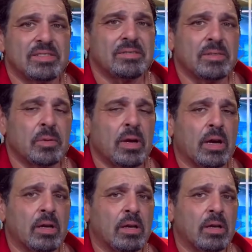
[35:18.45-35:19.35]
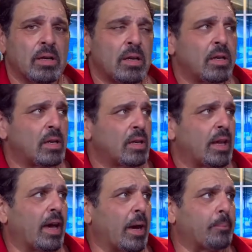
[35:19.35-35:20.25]
Okay.
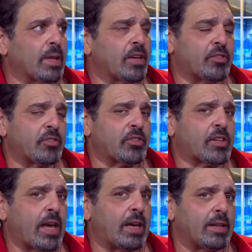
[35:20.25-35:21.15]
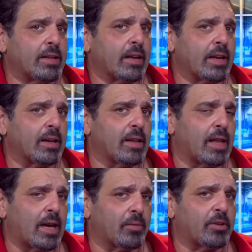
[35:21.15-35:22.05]
Now, Appalachian State, they get a
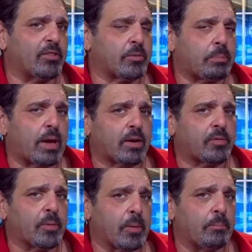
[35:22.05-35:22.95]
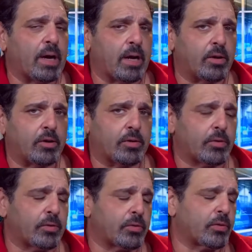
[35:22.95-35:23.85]
lot of respect from the
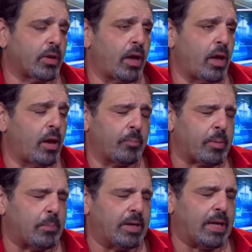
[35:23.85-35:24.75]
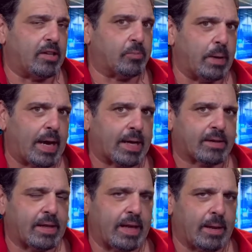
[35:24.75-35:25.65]
bettors, uh, and it probably dates back
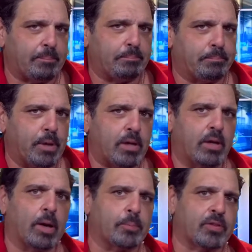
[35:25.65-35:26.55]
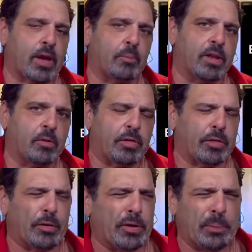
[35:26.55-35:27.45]
to that big upset when they were
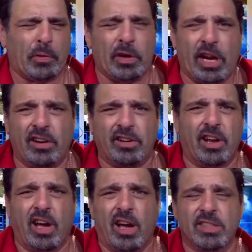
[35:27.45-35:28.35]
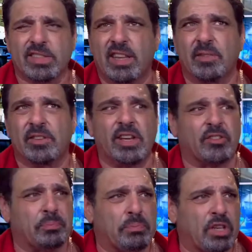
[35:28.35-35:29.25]
30 point underdogs. I think it was
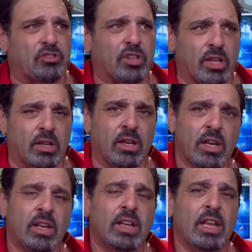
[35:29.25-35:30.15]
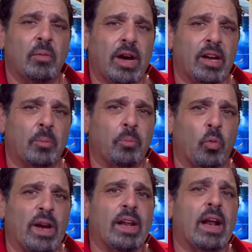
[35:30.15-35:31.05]
against Michigan, and they wind up
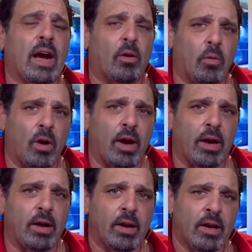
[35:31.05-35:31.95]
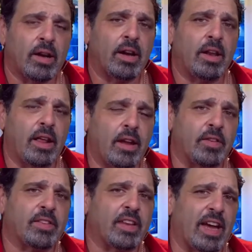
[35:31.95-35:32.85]
winning outright. And then
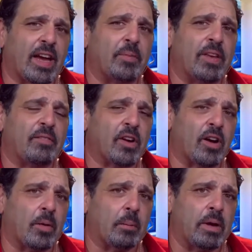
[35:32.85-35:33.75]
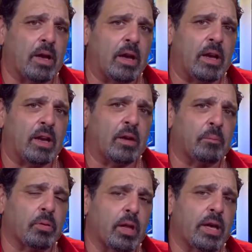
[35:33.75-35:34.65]
every time they've come in
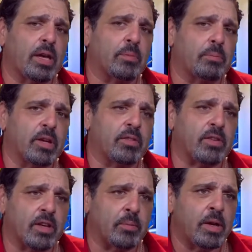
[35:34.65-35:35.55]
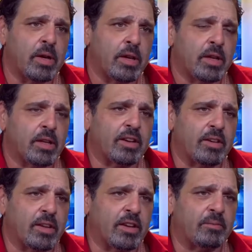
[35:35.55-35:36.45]
and played a big team,
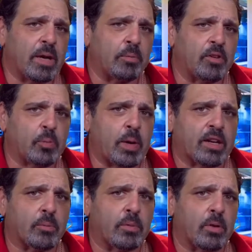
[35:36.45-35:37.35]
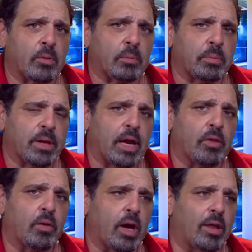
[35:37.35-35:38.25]
they, they've been respectable. But
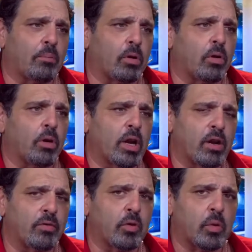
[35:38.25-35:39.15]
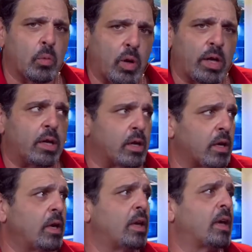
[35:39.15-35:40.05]
now they're on the board every week,
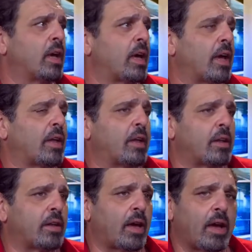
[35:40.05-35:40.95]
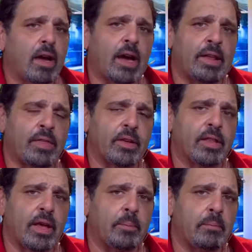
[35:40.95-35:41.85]
and uh, I think
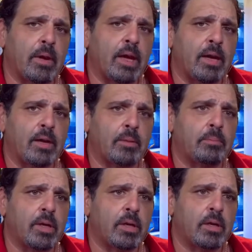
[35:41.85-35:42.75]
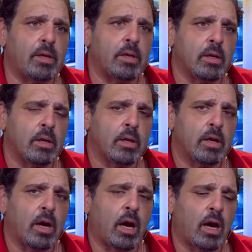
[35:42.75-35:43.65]
they may be
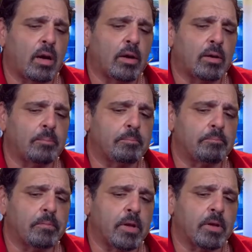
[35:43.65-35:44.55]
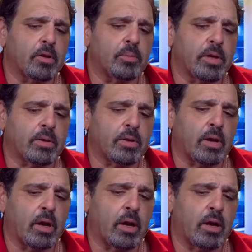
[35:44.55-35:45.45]
um, a little bit
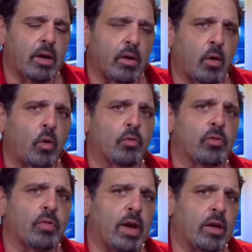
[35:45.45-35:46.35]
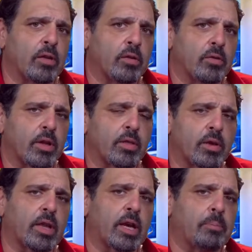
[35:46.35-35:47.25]
uh, overvalued. I think
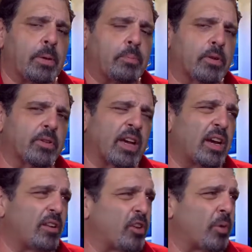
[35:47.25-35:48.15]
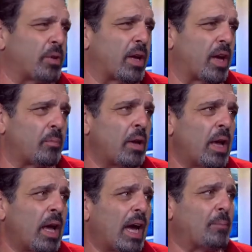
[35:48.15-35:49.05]
a lot of people are kind of jumping on them.
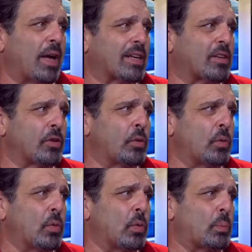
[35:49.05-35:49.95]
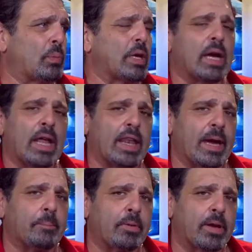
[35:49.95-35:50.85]
I'm not too big on
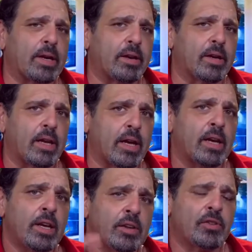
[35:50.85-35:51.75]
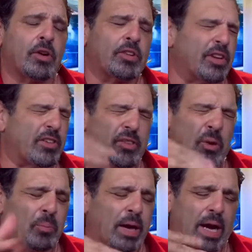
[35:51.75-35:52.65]
that play here today. Georgia did
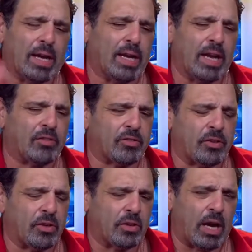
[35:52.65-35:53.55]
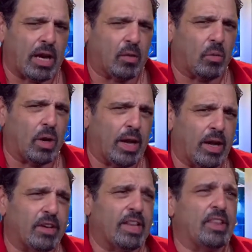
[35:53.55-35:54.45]
so bad last year, I don't want to
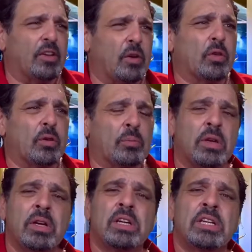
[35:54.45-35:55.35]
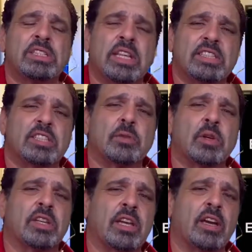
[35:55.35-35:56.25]
have anything to do with them until I see
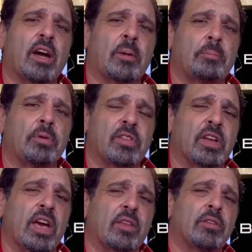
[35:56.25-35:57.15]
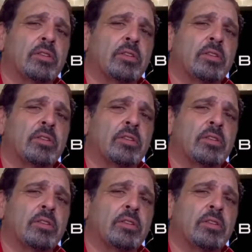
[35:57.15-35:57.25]
what they uh, put together.